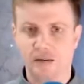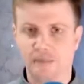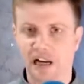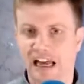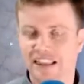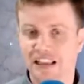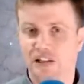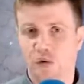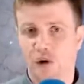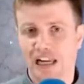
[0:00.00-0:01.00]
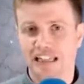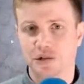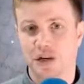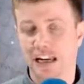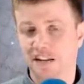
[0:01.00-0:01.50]
But I think throwing it
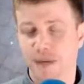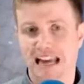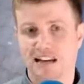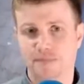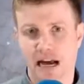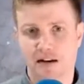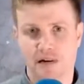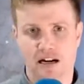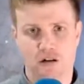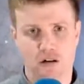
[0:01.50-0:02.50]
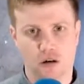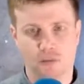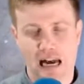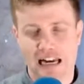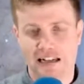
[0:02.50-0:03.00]
into a nice padded backpack or
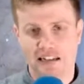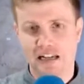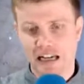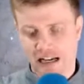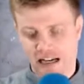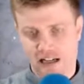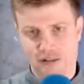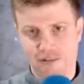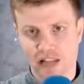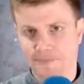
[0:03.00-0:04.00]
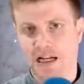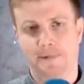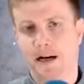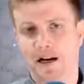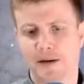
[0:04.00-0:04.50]
padded
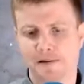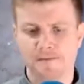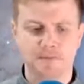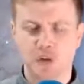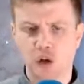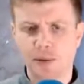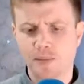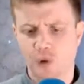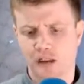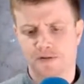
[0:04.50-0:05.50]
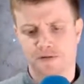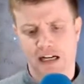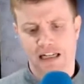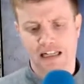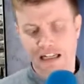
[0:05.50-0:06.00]
laptop carry bag, you'll be more than
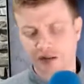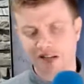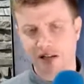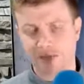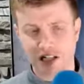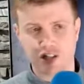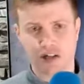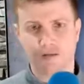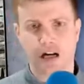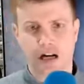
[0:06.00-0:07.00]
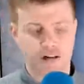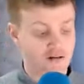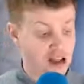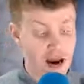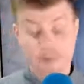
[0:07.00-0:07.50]
fine. It comes in a bunch of different
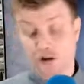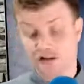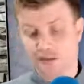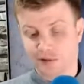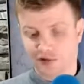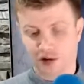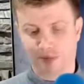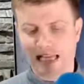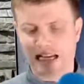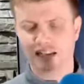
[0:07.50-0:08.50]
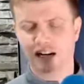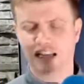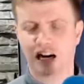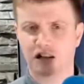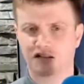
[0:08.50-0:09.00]
colors. I personally prefer the black. None of the
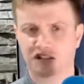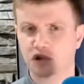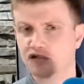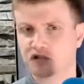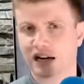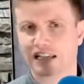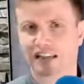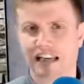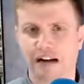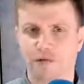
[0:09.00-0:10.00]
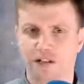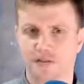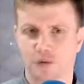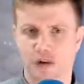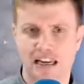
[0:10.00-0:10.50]
colors are too striking. They got rid of
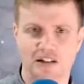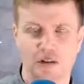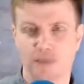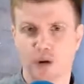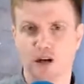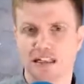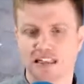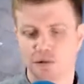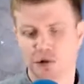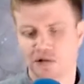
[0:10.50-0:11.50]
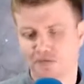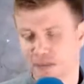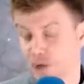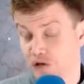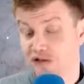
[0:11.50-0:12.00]
the red or the burgundy, which was my
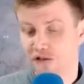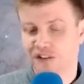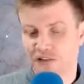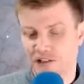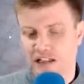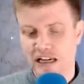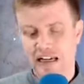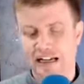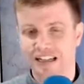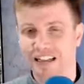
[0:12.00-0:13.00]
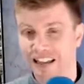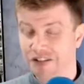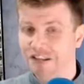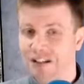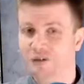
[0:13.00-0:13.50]
personal favorite. And they
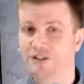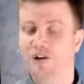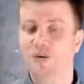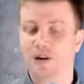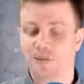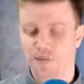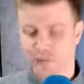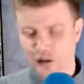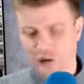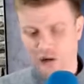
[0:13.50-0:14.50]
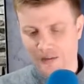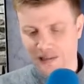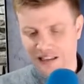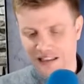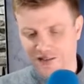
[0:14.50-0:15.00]
also got rid of cobalt blue, I
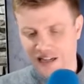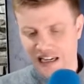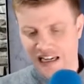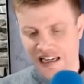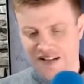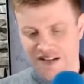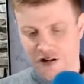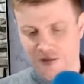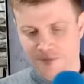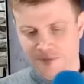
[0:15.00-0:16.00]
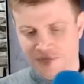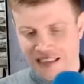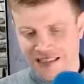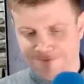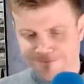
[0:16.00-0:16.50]
believe. And so,
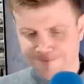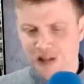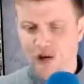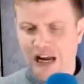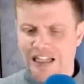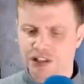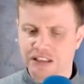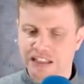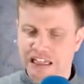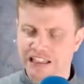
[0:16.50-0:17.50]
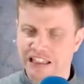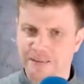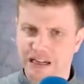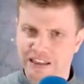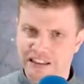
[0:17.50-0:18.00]
oh, actually, I take that
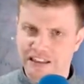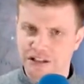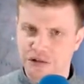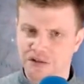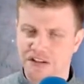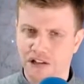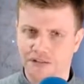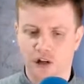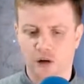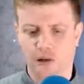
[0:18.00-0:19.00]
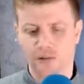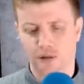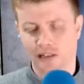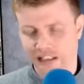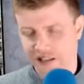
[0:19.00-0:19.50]
back. I think they do still have the cobalt
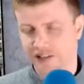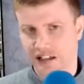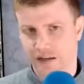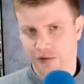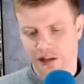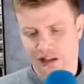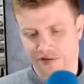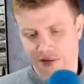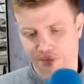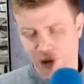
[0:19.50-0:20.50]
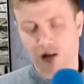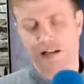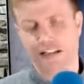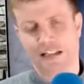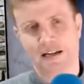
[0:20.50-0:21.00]
blue, but they definitely got rid of the
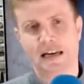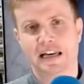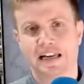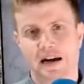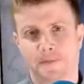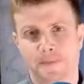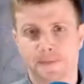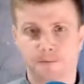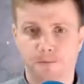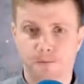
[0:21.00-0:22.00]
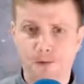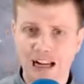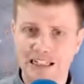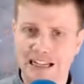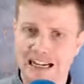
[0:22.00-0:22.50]
burgundy. Now,
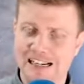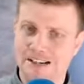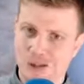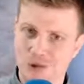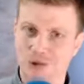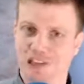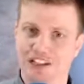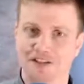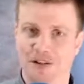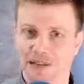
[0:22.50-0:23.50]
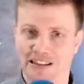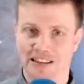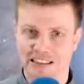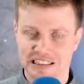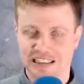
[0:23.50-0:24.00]
what I don't love about
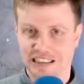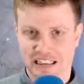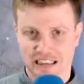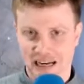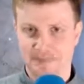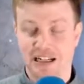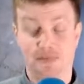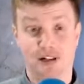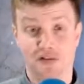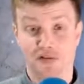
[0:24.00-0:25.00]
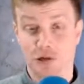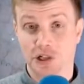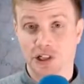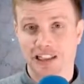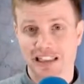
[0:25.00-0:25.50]
this laptop,
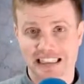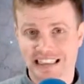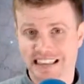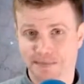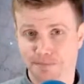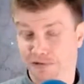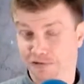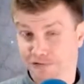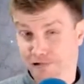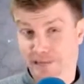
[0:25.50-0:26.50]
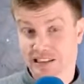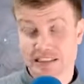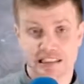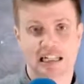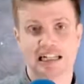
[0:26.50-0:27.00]
unfortunately, is the
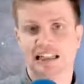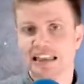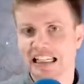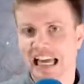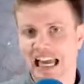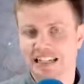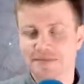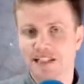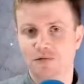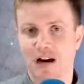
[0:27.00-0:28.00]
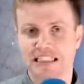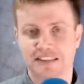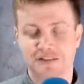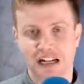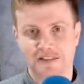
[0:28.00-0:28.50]
performance. The AMD
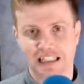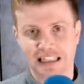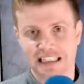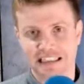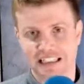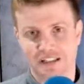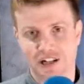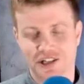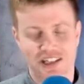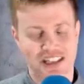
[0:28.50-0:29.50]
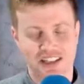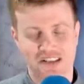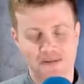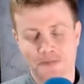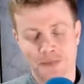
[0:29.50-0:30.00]
Ryzen 5 in this iteration,
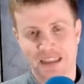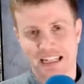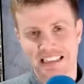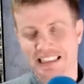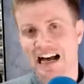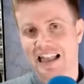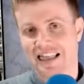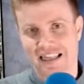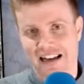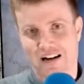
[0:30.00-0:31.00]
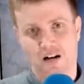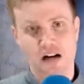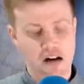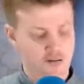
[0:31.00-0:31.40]
it's not there.